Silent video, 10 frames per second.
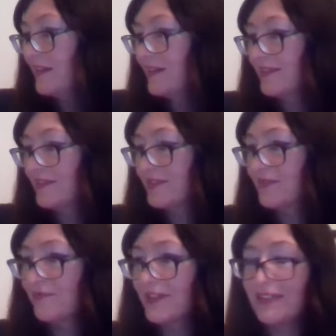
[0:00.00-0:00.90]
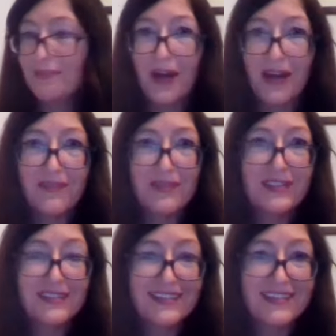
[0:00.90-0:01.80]
it's really powerful
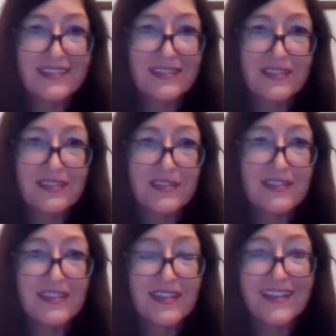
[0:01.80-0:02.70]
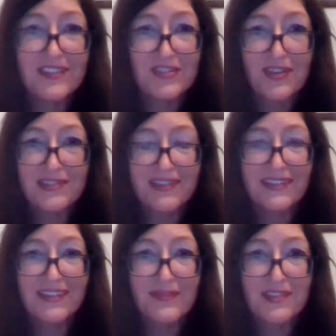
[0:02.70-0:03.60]
and it's just interesting
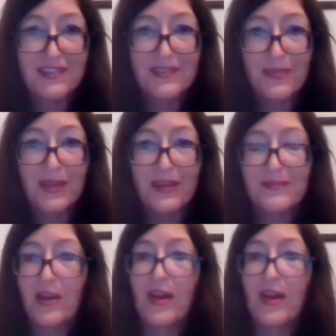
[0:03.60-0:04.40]
and gives us a bit,